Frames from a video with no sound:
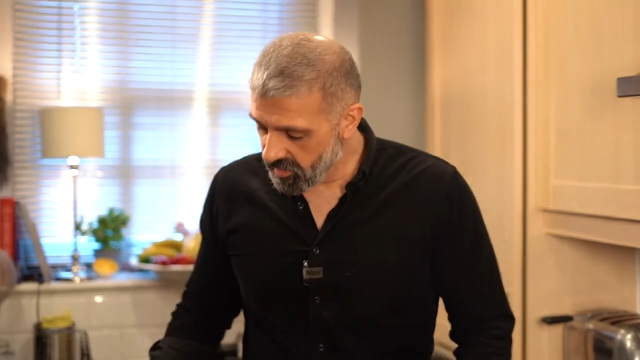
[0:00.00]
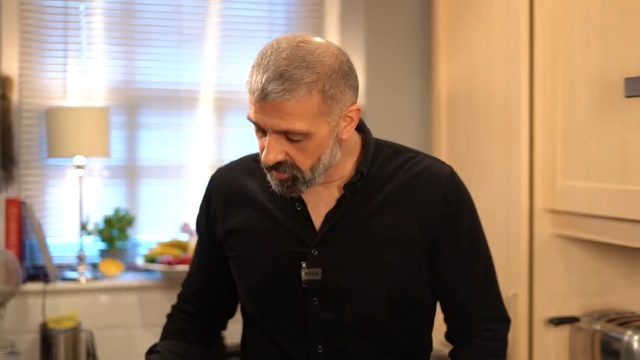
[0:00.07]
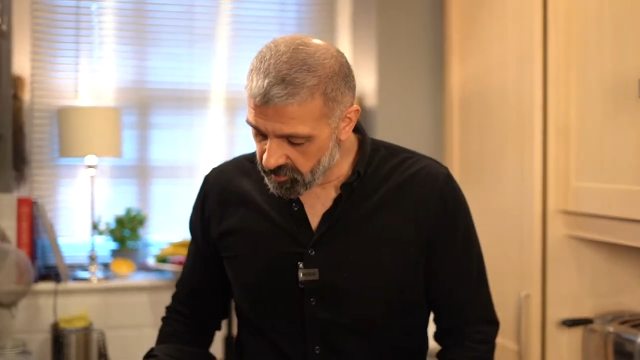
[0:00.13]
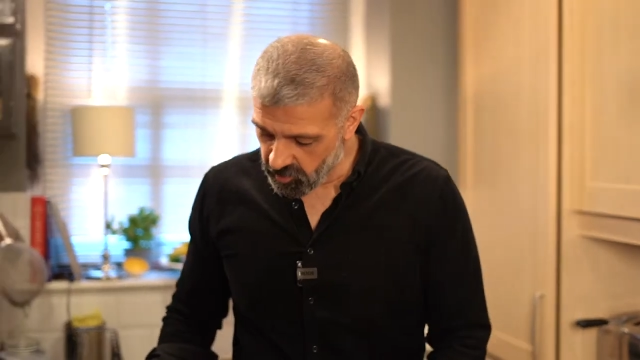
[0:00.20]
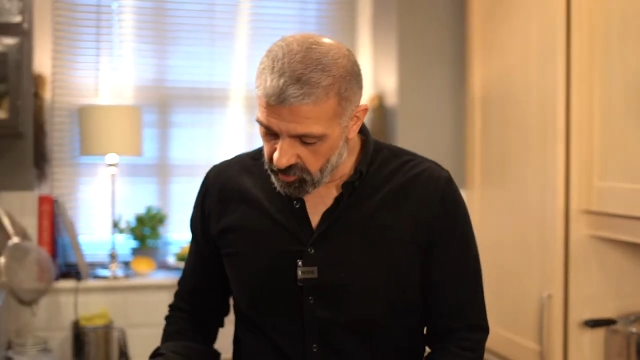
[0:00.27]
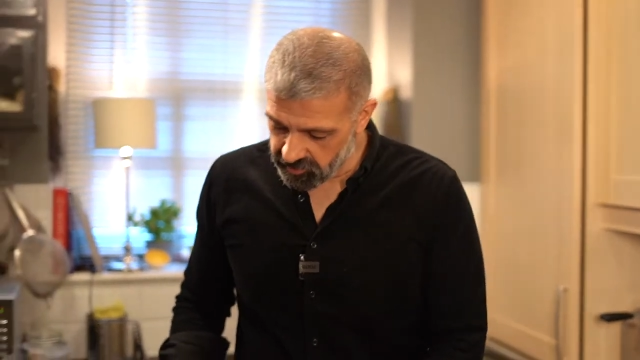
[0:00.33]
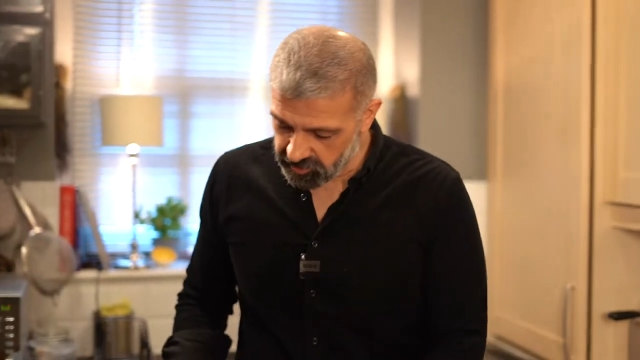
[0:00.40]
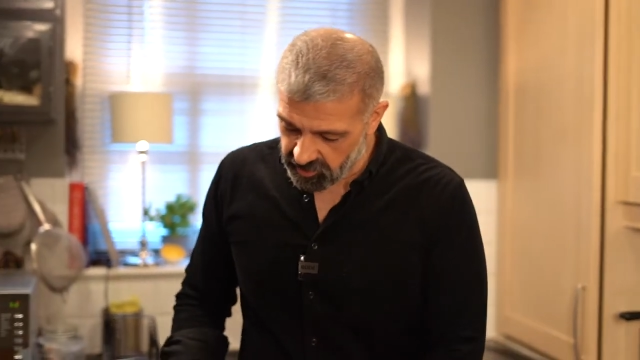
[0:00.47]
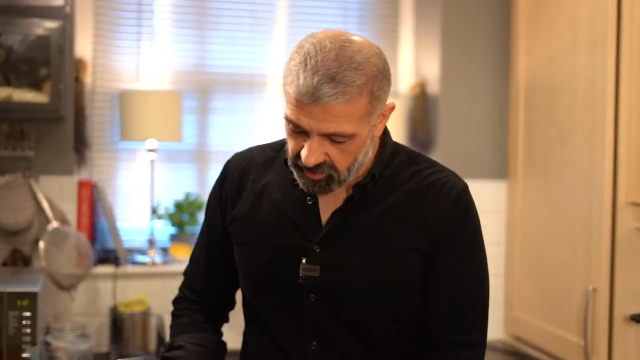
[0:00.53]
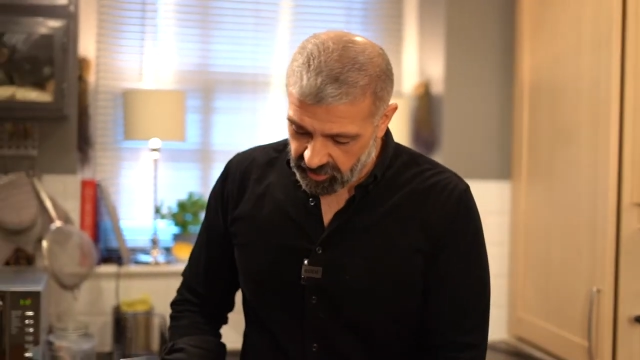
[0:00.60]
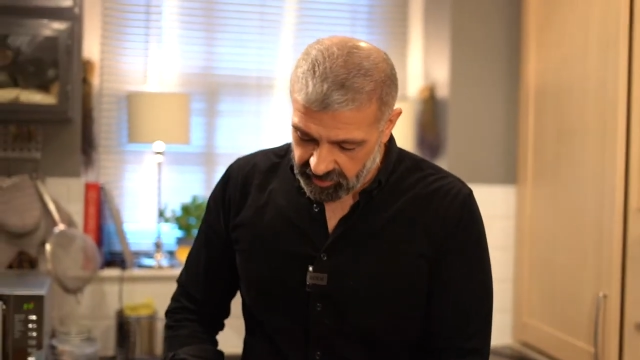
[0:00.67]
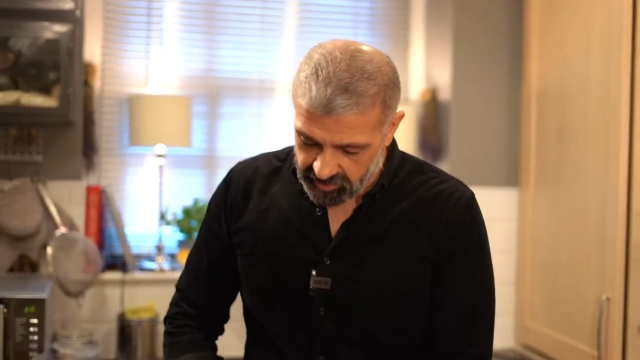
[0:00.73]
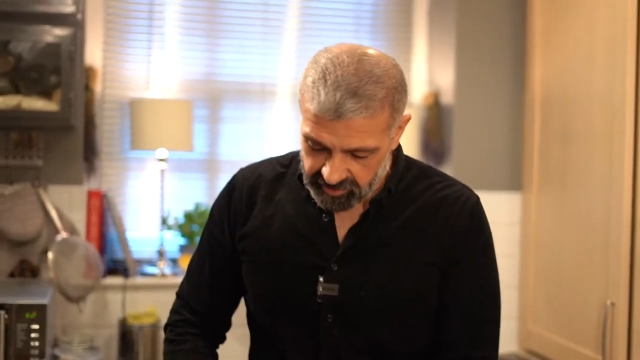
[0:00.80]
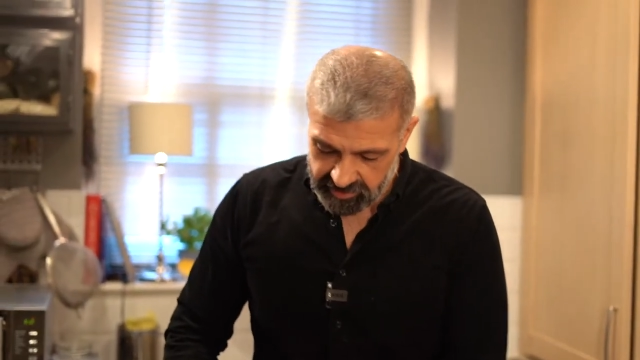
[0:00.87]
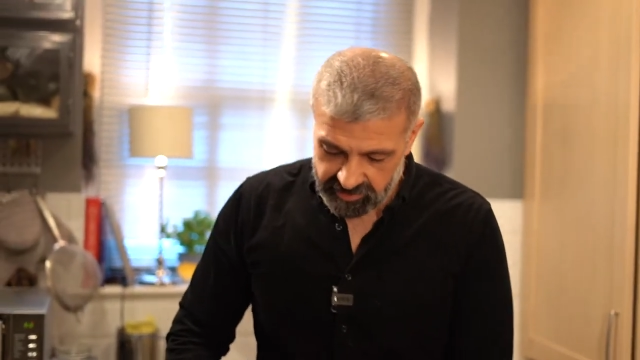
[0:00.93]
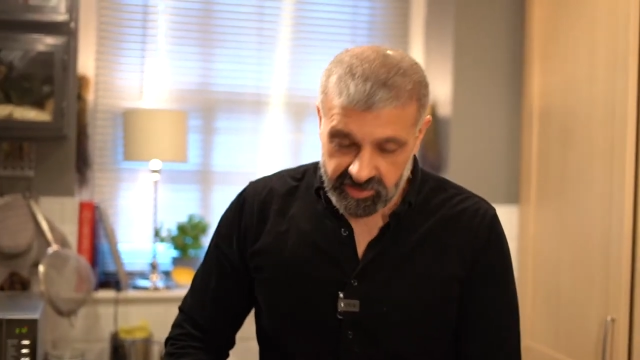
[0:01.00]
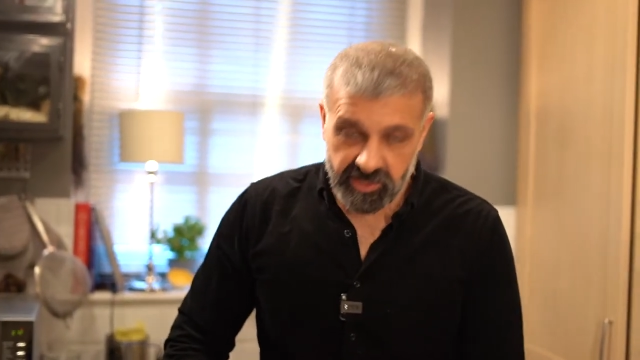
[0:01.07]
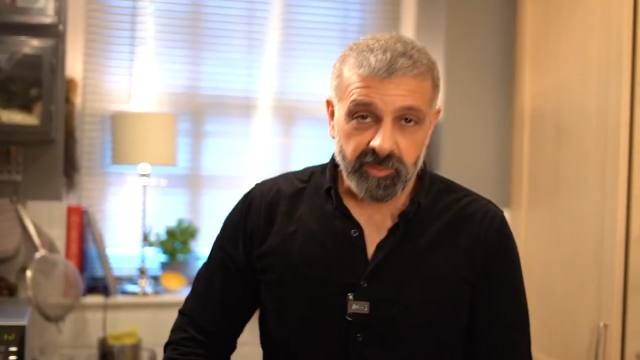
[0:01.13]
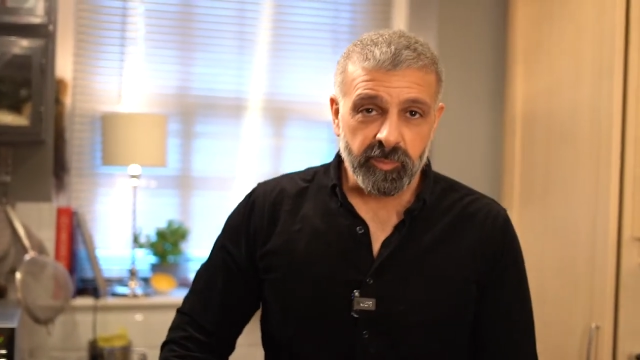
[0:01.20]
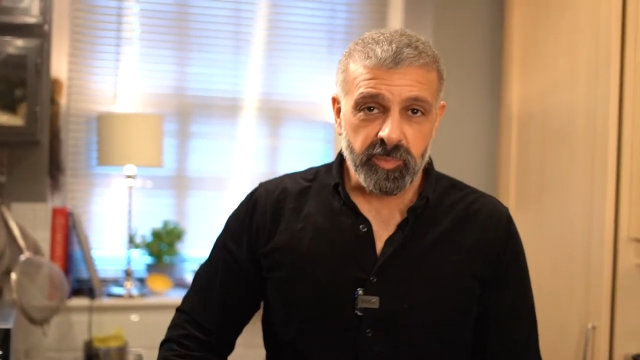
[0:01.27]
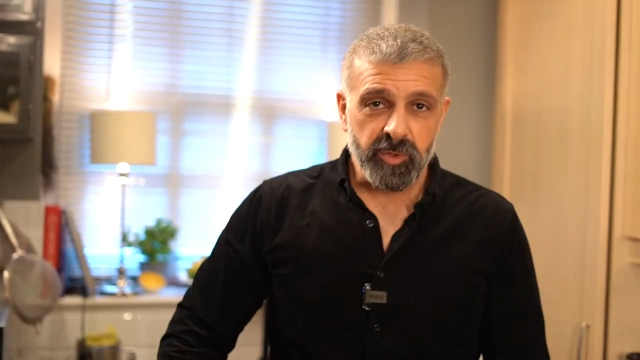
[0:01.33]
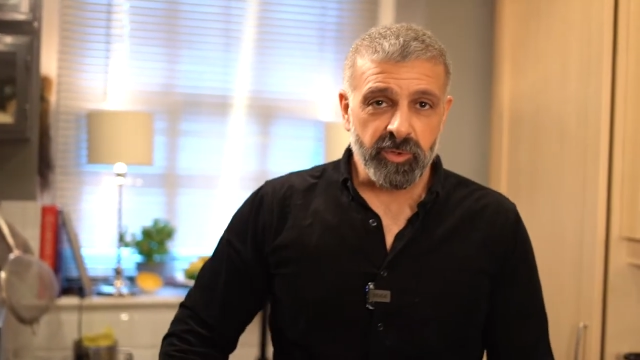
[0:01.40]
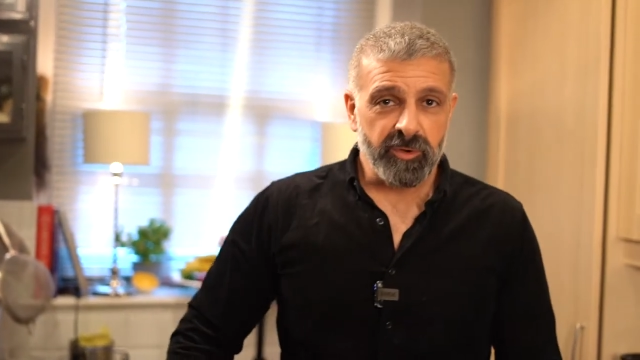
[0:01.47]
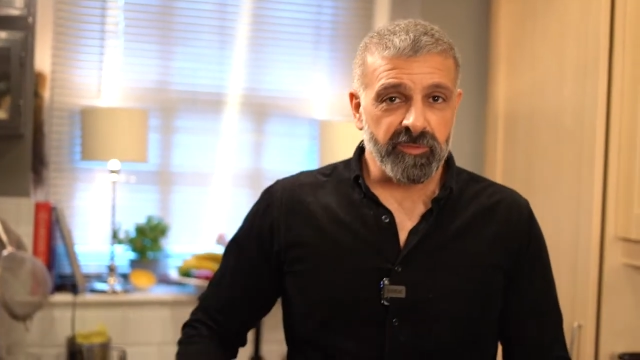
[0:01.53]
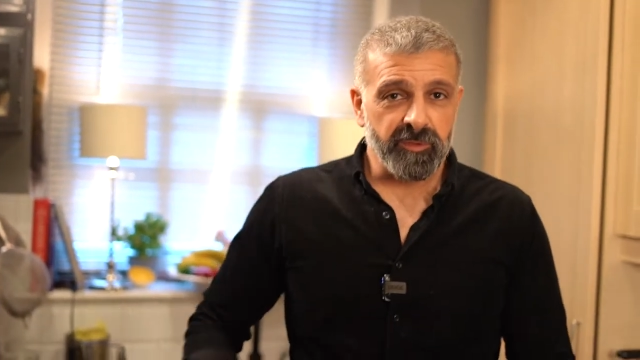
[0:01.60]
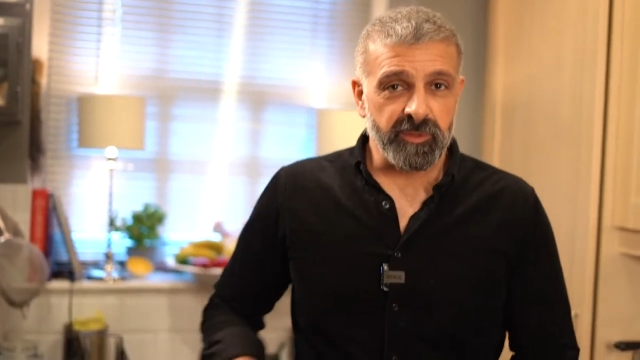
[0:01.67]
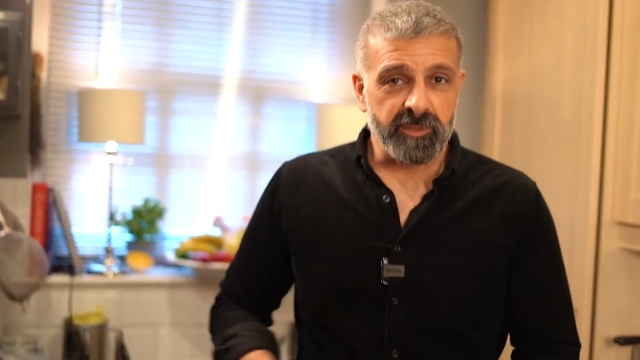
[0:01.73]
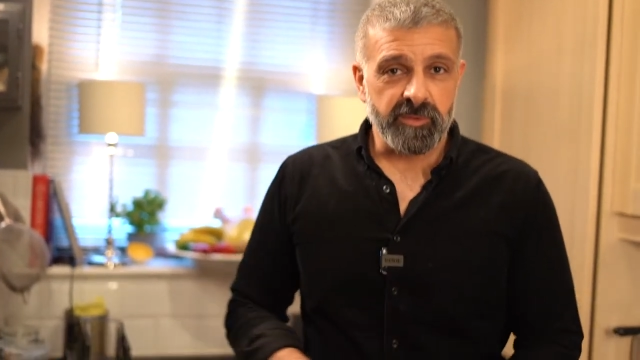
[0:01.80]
I'm going to cut these beautiful